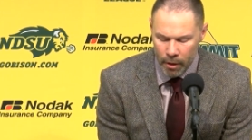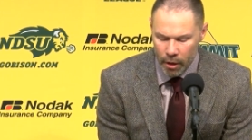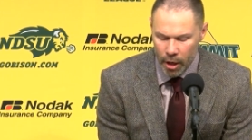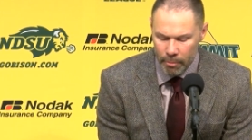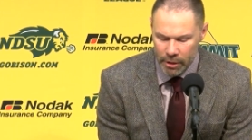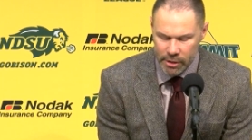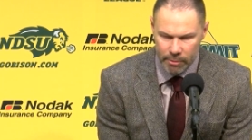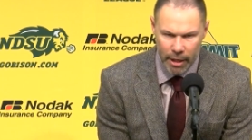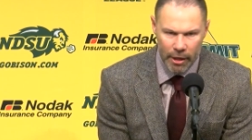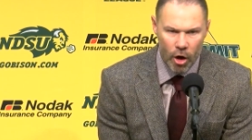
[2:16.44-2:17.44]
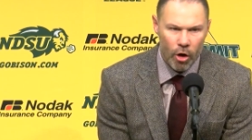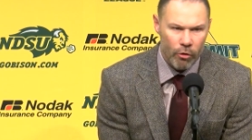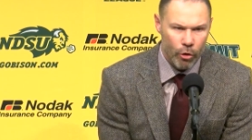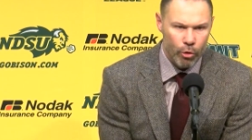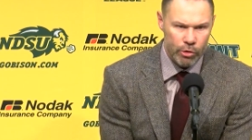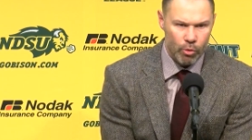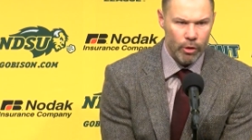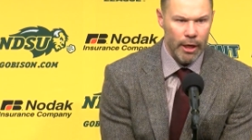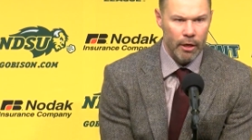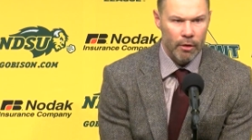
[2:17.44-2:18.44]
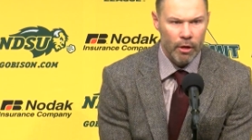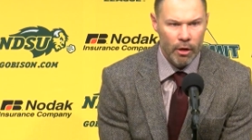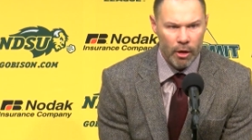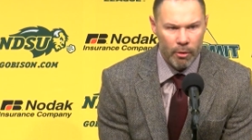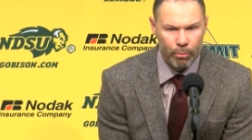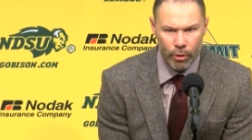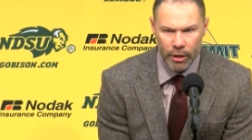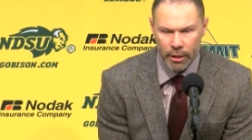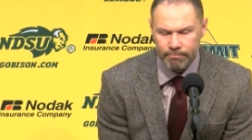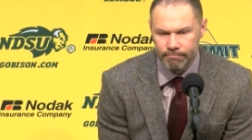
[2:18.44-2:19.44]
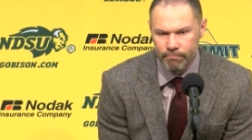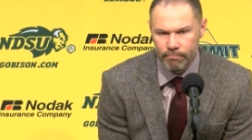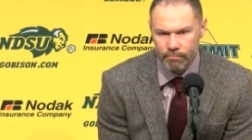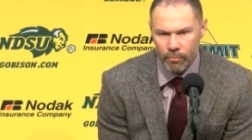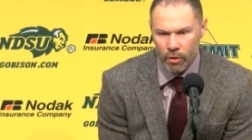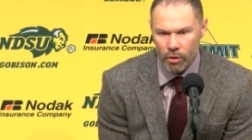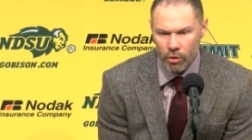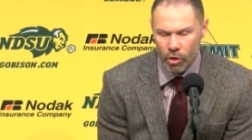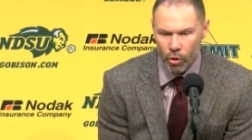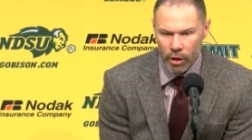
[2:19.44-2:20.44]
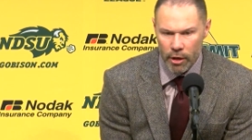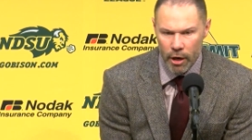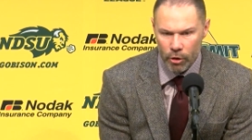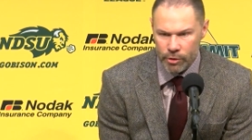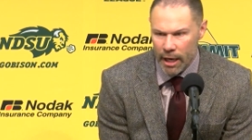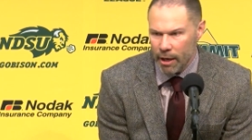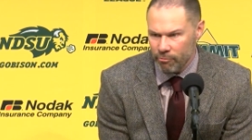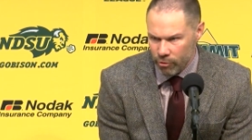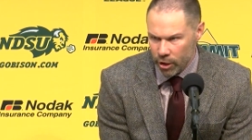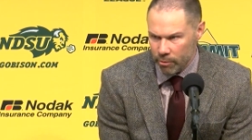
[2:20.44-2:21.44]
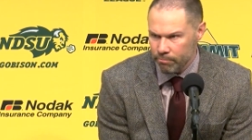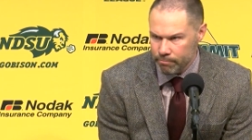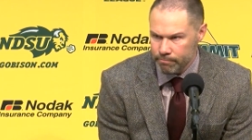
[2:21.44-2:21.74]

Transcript: uh, but it seemed like all those were at a, a, a pretty, you know, in a narrow time frame.